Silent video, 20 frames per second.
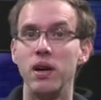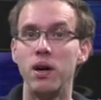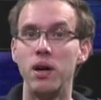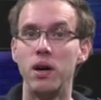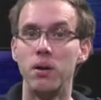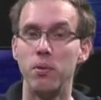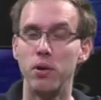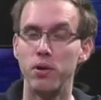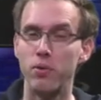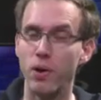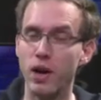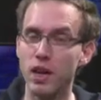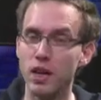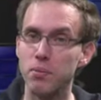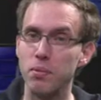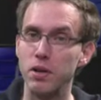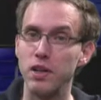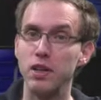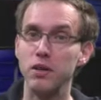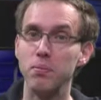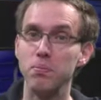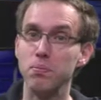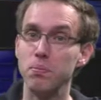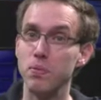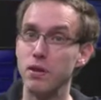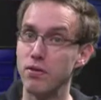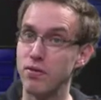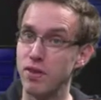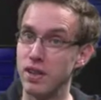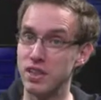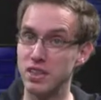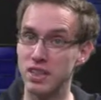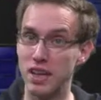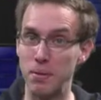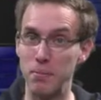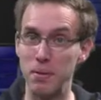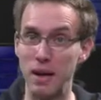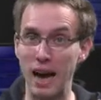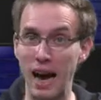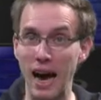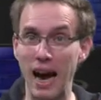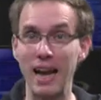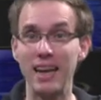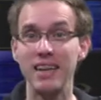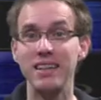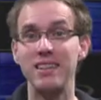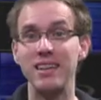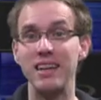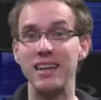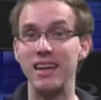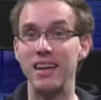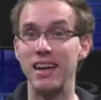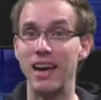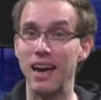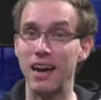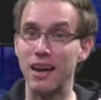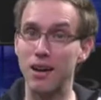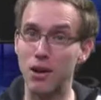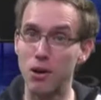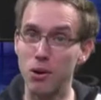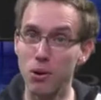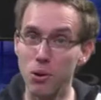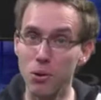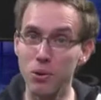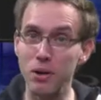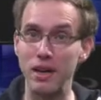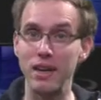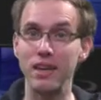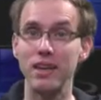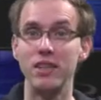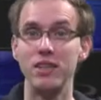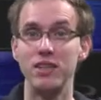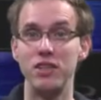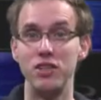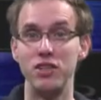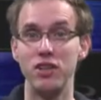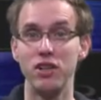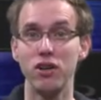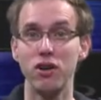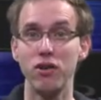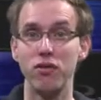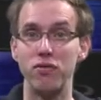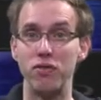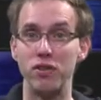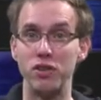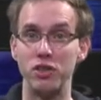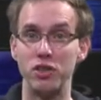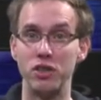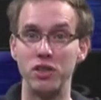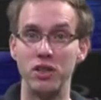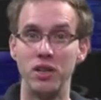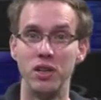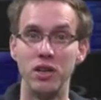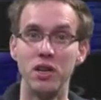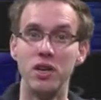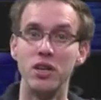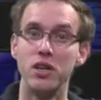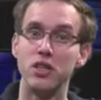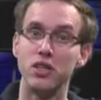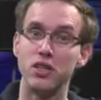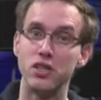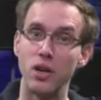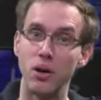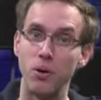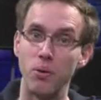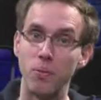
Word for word: But wait a minute, p of x can be anything, including the zero function. So